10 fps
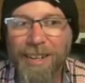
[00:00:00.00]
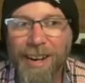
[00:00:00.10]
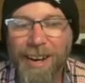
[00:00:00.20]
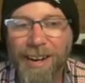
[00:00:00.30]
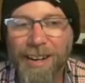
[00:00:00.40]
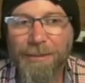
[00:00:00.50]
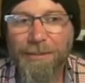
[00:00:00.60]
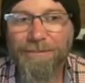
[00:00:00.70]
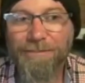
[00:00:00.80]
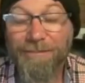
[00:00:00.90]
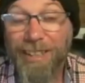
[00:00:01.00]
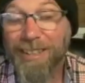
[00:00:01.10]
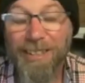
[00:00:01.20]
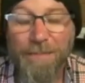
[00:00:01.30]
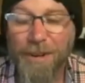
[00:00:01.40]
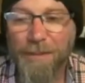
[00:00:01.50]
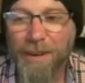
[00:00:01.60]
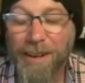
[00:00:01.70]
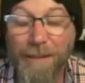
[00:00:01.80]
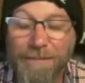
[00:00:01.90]
Um, I think that's part of the
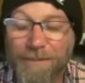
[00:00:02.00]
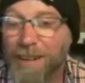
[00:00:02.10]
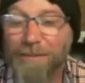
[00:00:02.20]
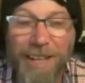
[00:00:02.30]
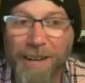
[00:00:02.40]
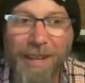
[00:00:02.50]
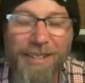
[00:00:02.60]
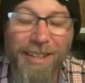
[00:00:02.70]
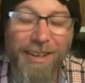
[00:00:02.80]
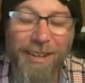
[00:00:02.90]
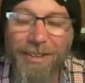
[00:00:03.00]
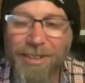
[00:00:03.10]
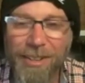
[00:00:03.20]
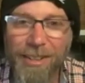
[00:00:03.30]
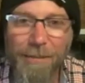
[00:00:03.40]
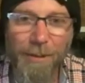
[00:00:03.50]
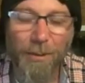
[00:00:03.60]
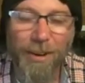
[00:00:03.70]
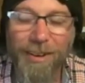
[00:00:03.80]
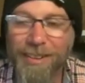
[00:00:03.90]
problem. I'm, I mean, I'm not a psychologist. I could be
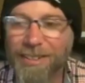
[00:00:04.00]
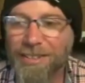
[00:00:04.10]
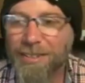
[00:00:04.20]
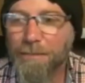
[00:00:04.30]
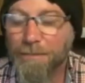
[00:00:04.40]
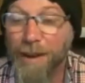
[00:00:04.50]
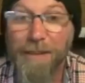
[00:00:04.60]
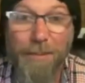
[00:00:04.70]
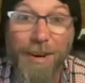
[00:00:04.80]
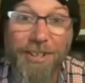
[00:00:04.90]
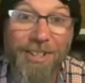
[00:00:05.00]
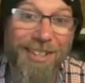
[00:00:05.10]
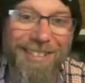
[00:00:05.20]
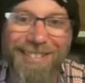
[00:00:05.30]
wrong. That's just my impression.